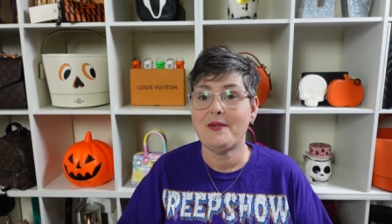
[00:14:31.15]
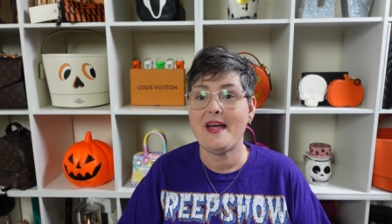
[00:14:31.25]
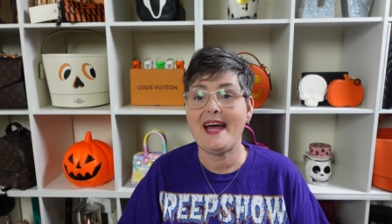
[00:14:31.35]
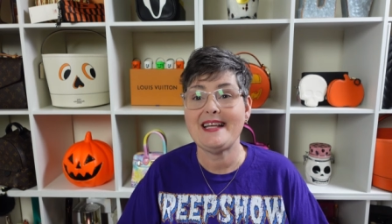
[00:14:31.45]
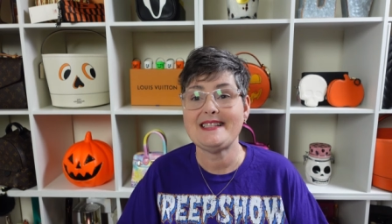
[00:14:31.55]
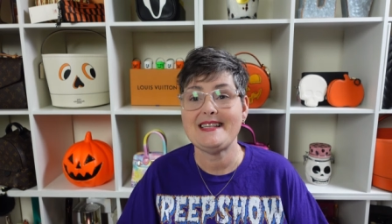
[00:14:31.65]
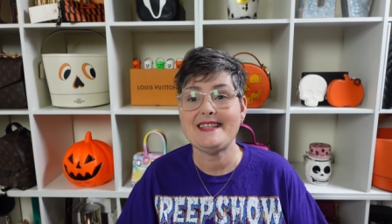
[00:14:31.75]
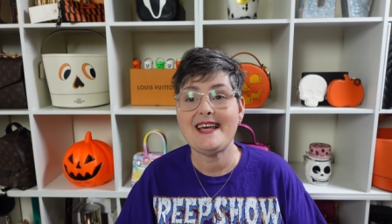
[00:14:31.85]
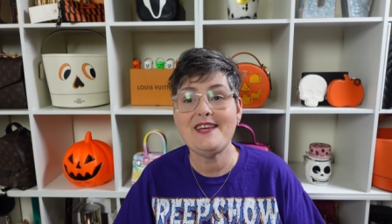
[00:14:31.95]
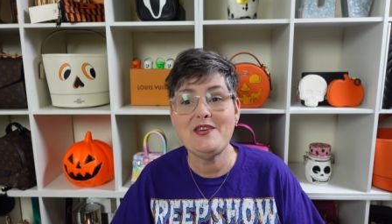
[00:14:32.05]
That is
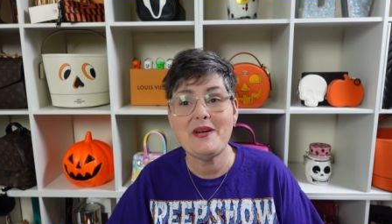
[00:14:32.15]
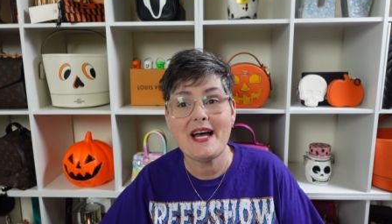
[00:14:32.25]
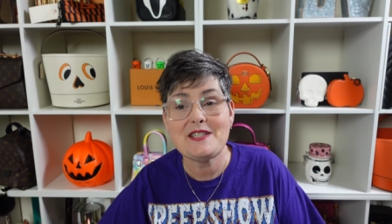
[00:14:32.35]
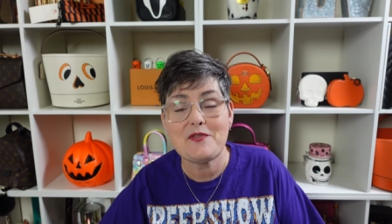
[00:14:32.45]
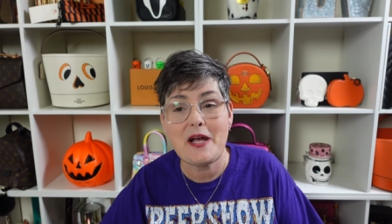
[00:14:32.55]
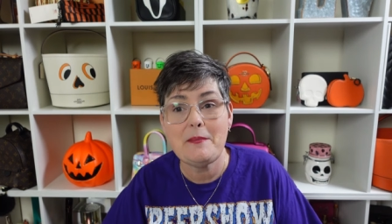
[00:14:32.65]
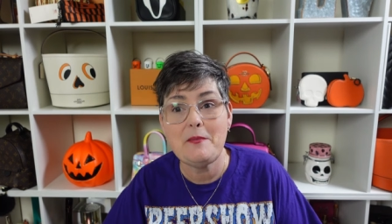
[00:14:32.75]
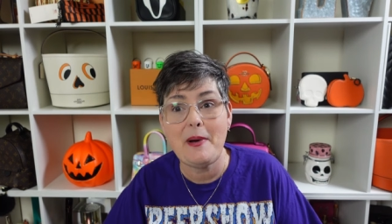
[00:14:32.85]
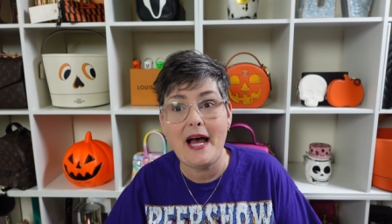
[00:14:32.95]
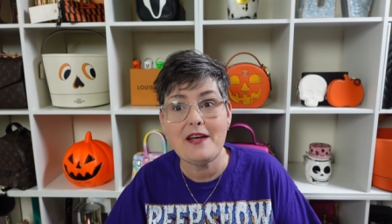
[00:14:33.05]
it. Thank you guys for
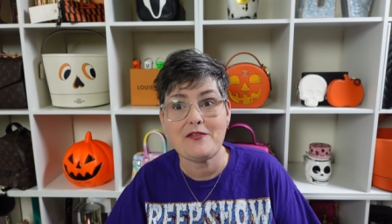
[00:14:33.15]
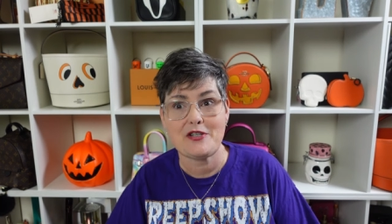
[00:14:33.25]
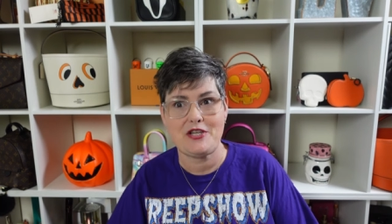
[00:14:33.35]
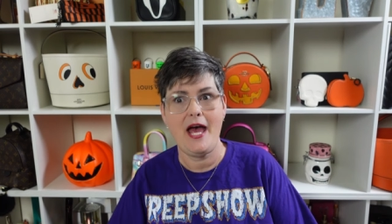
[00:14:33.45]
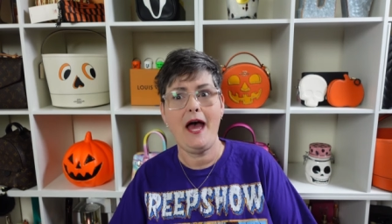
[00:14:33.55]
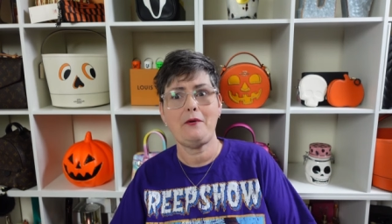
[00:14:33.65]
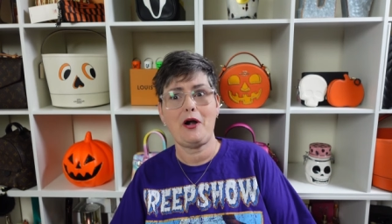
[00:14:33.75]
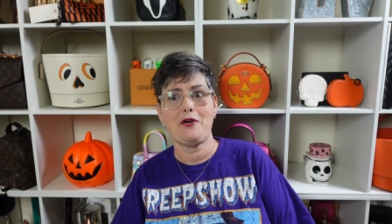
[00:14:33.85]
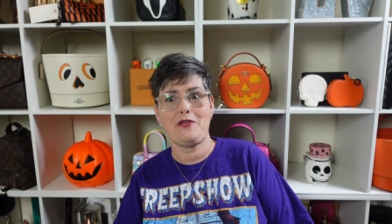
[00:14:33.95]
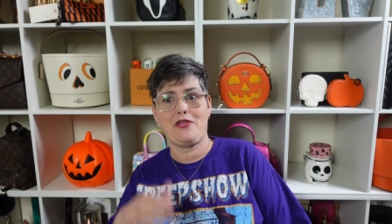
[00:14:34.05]
coming by for
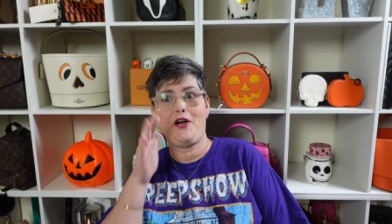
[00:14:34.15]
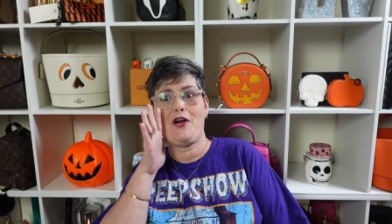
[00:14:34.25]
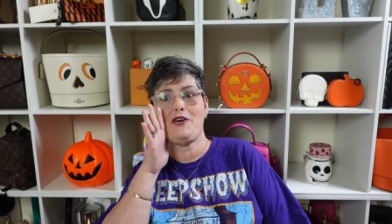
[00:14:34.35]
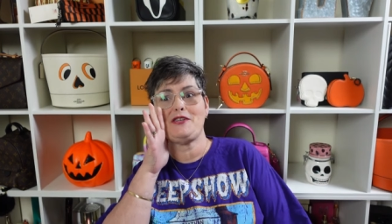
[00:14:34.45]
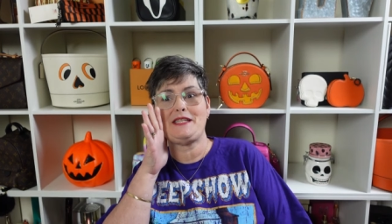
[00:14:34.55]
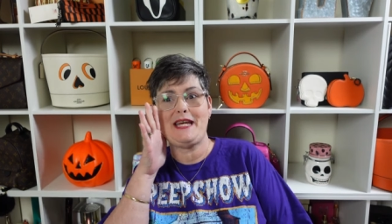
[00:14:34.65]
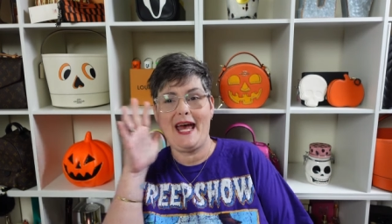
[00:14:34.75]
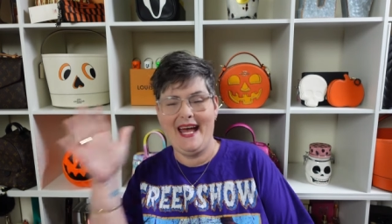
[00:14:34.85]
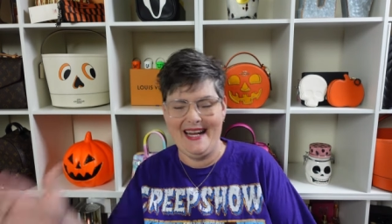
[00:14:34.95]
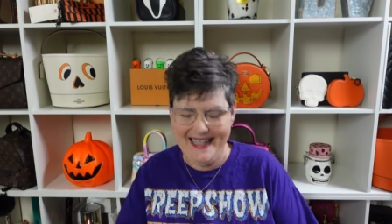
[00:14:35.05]
Terror
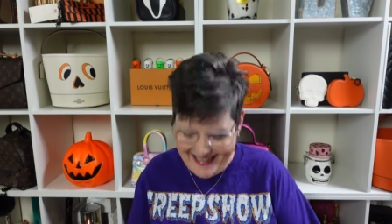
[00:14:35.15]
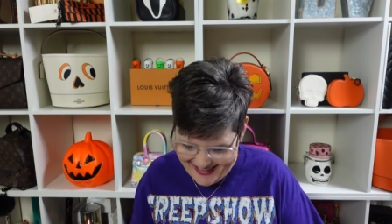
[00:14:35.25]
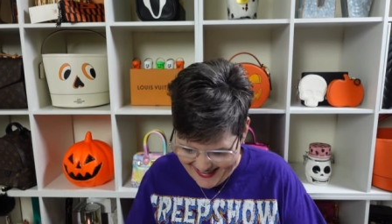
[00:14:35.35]
Thursday.